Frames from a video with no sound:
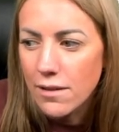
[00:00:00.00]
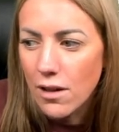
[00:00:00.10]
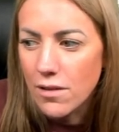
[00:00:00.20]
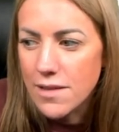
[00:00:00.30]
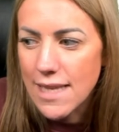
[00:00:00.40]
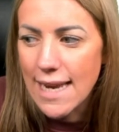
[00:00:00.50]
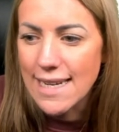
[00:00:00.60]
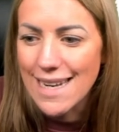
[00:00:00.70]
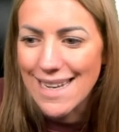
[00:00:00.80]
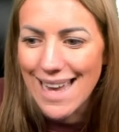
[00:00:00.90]

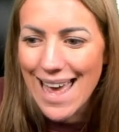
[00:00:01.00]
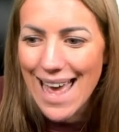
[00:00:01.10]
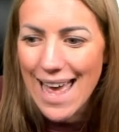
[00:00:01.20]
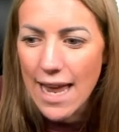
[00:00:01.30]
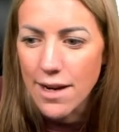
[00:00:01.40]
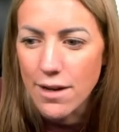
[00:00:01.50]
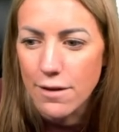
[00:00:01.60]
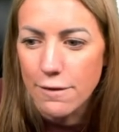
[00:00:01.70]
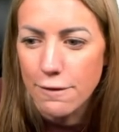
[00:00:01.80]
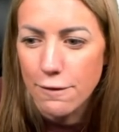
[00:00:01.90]
containing
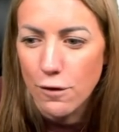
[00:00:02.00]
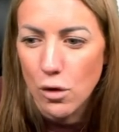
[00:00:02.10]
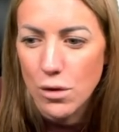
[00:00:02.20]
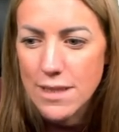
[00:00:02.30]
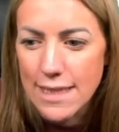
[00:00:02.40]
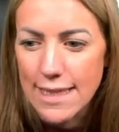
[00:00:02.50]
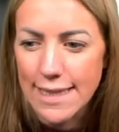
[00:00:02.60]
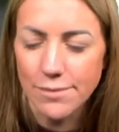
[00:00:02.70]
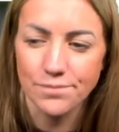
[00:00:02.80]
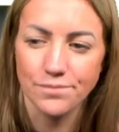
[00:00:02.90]

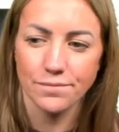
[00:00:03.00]
N14.